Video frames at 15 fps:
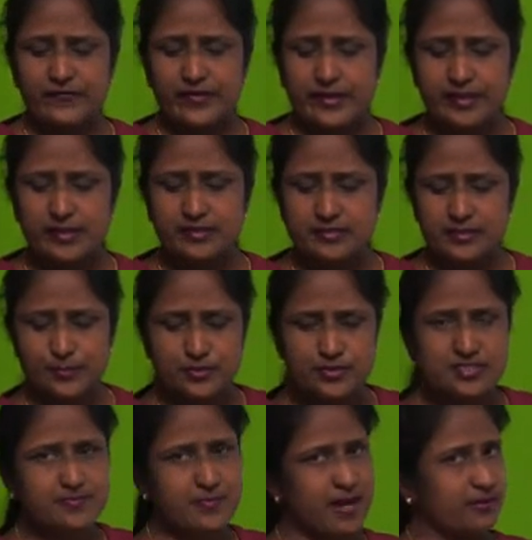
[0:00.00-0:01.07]
any, suppose
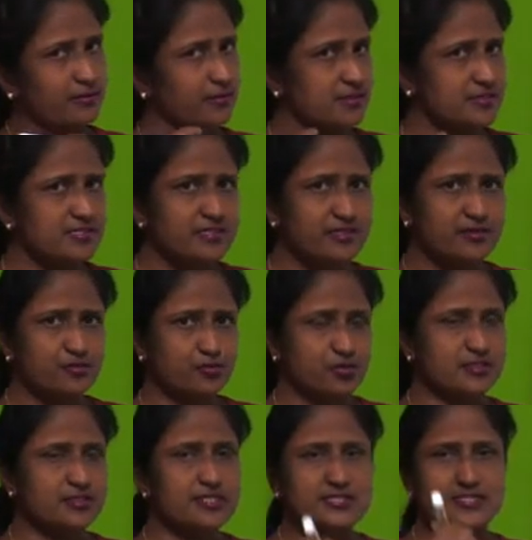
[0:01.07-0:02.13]
this marker is near to
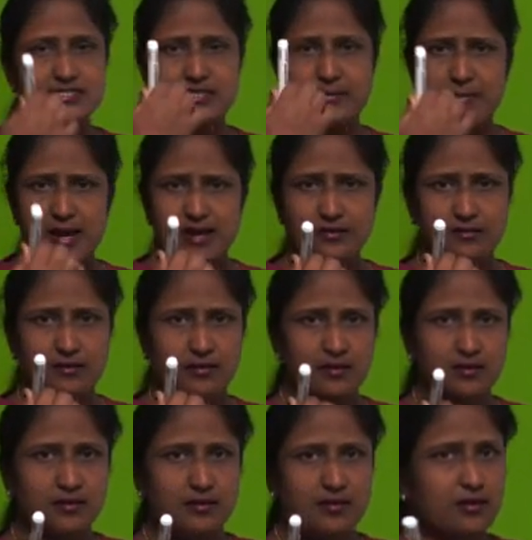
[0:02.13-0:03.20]
us, this is a marker,
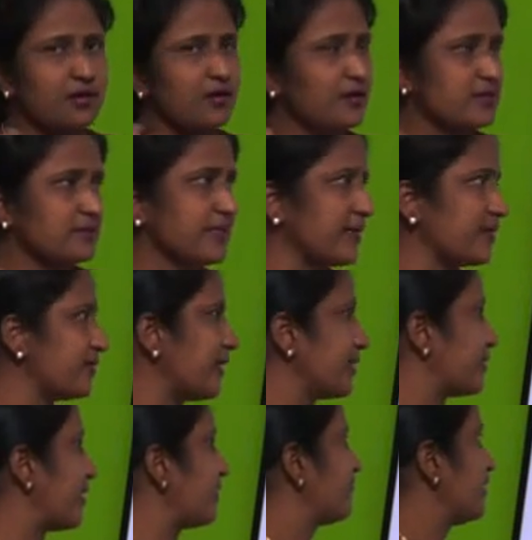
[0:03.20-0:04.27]
then that
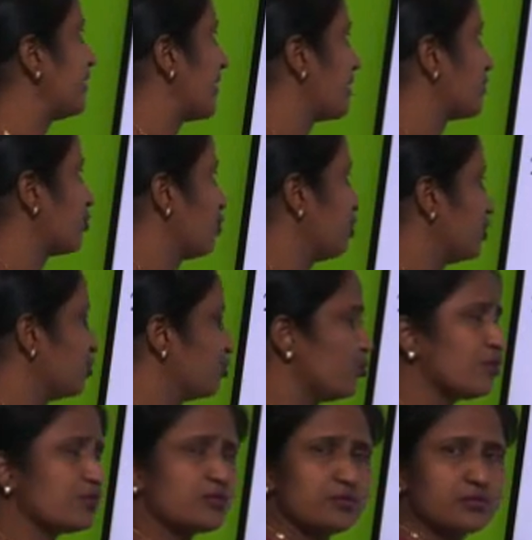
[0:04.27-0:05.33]
time we are going
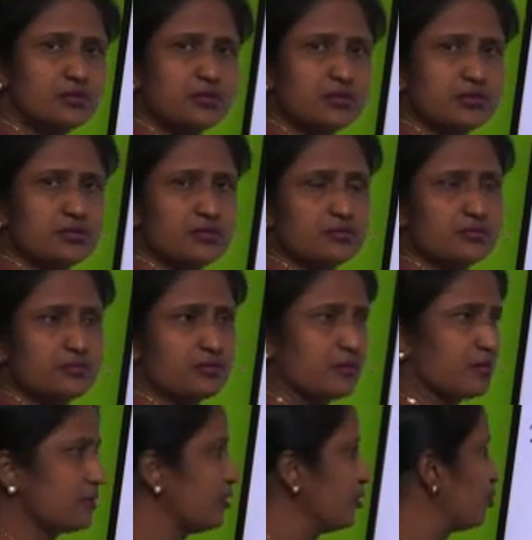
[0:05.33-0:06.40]
to
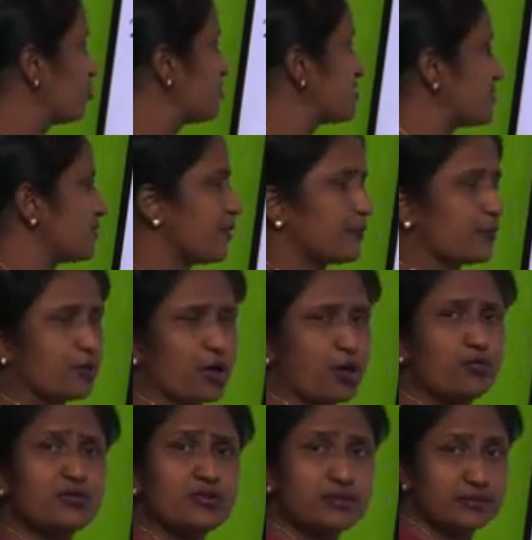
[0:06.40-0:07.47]
use the
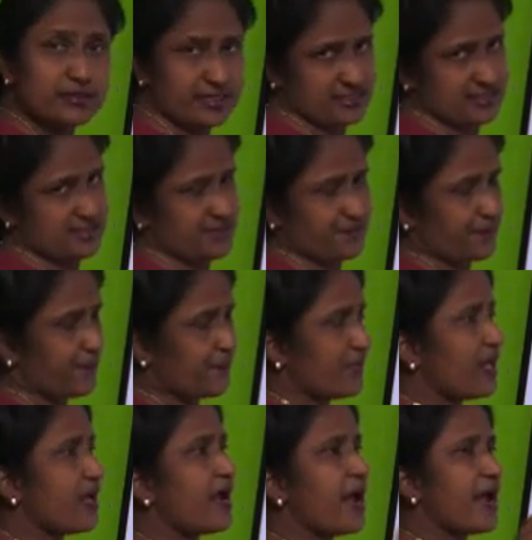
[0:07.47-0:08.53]
pronoun this.
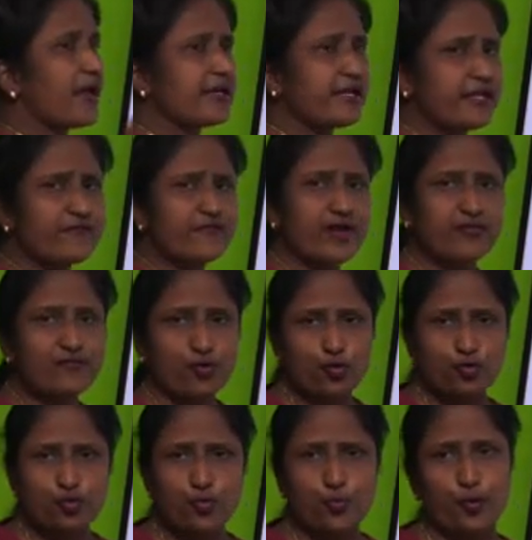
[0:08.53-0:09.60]
And if I
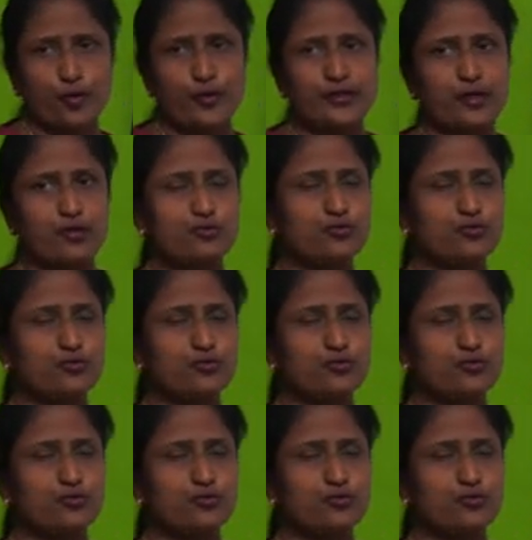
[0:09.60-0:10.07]
want to point out